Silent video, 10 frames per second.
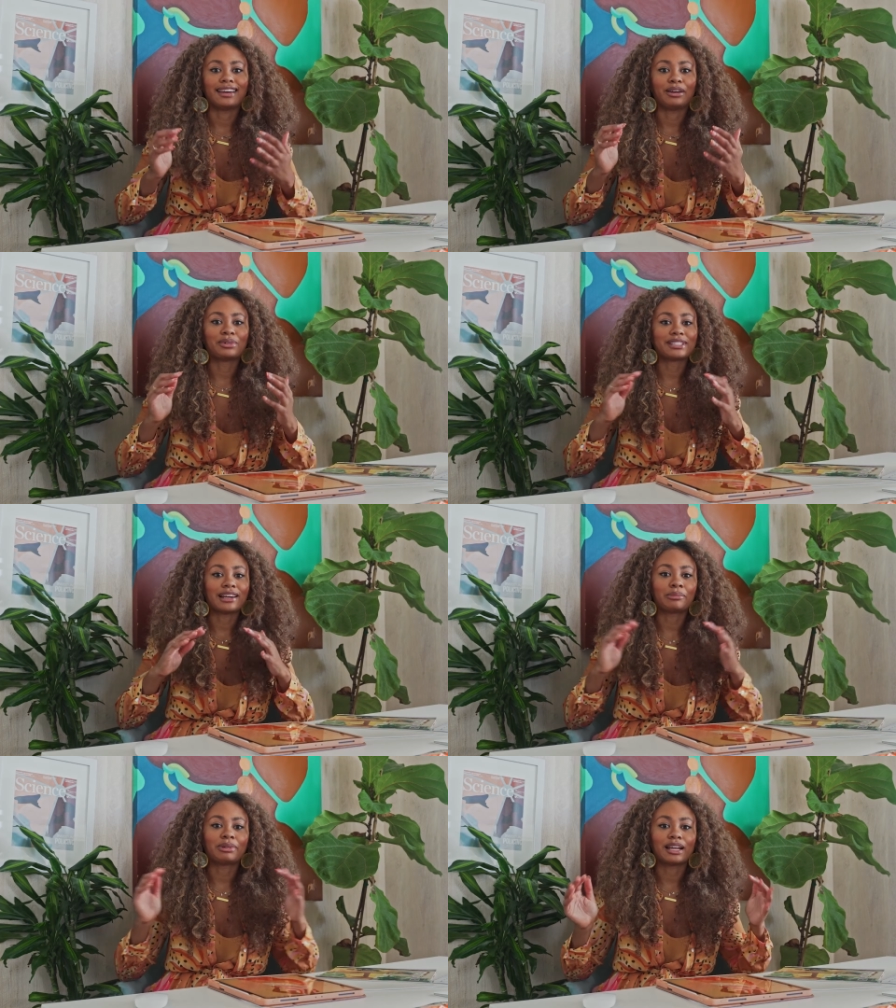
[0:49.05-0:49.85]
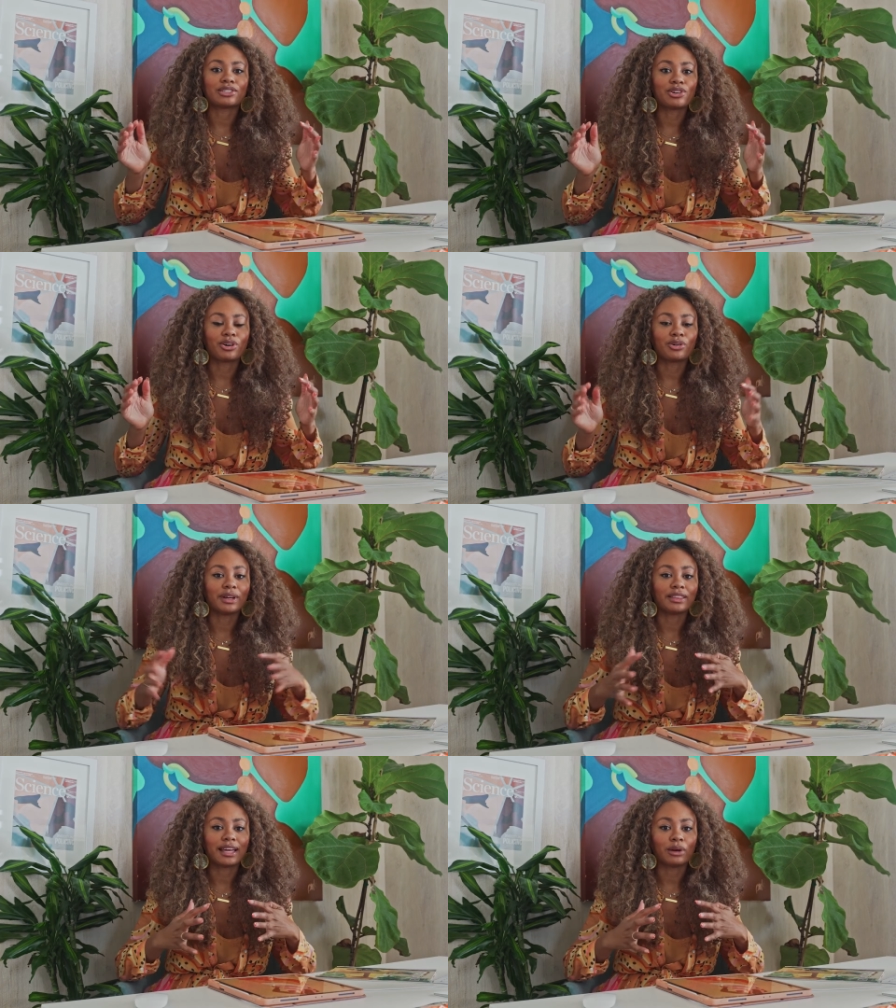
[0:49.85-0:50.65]
it was at a plateau
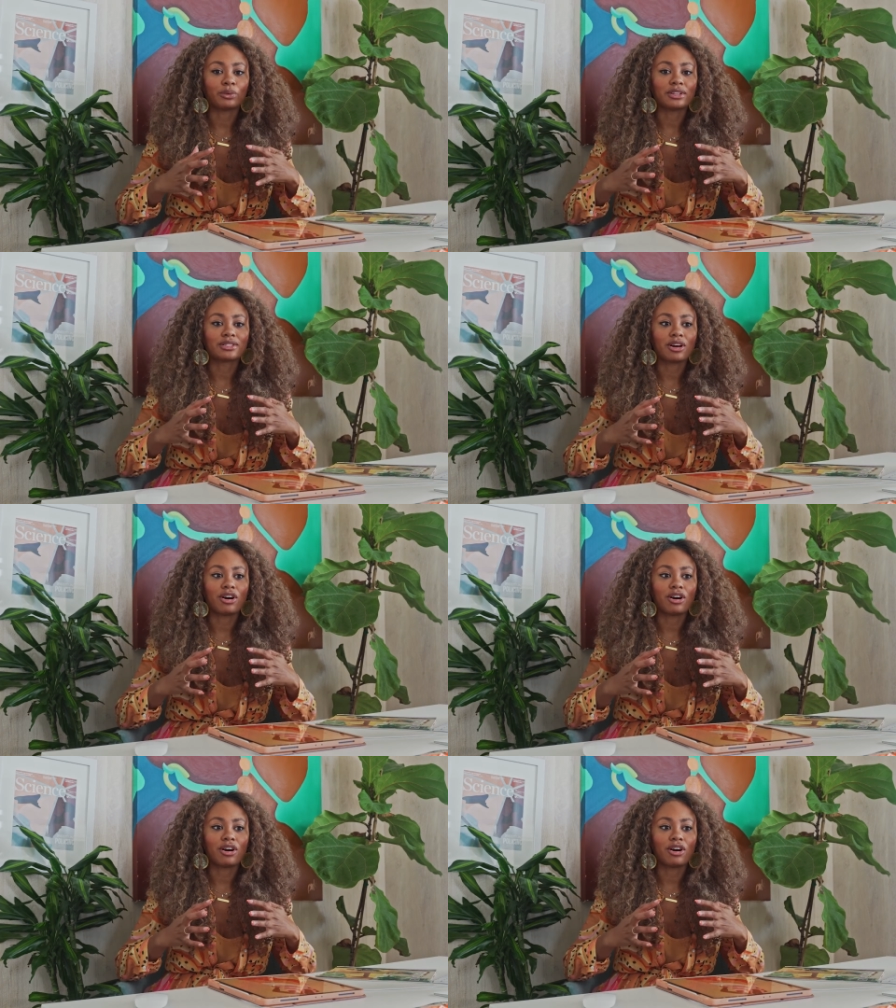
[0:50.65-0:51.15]
and that was